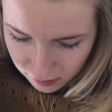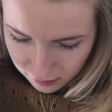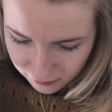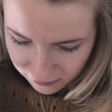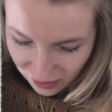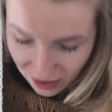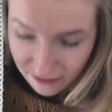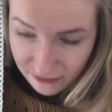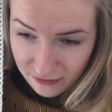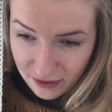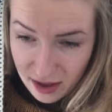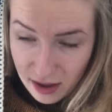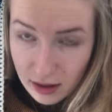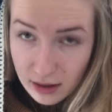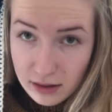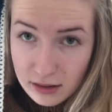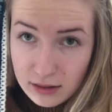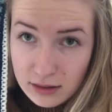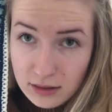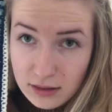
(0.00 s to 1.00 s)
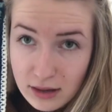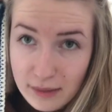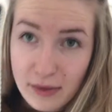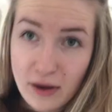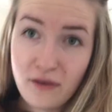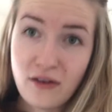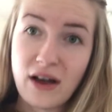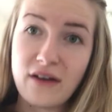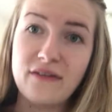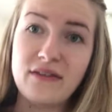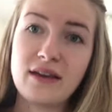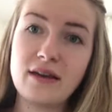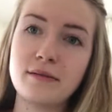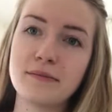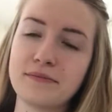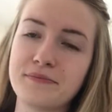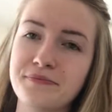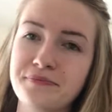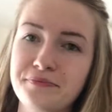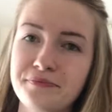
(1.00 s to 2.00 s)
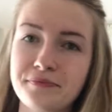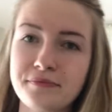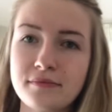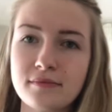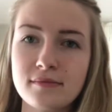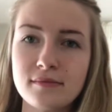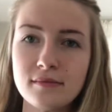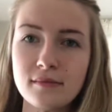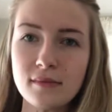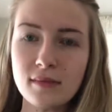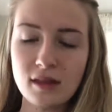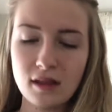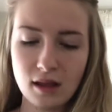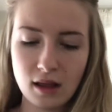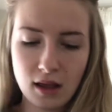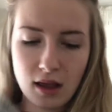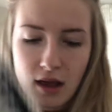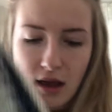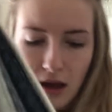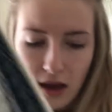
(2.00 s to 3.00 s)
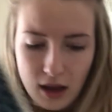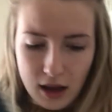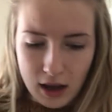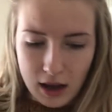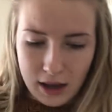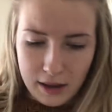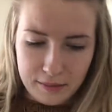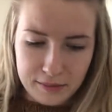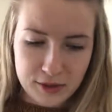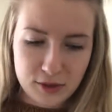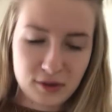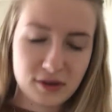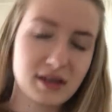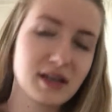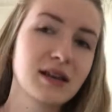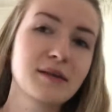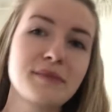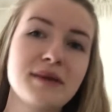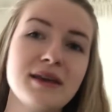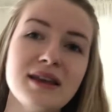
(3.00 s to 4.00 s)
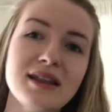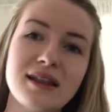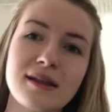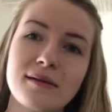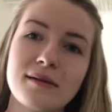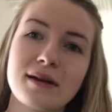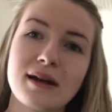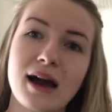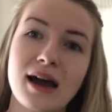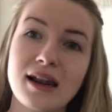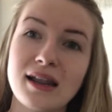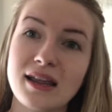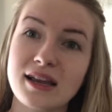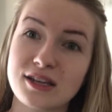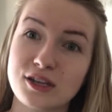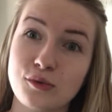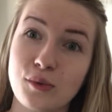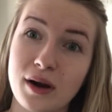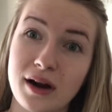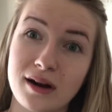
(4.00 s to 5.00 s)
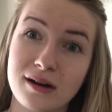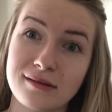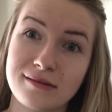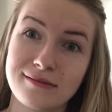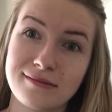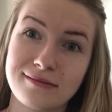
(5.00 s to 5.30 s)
5 feet? About 5 feet. So it's going to be kind of like a square.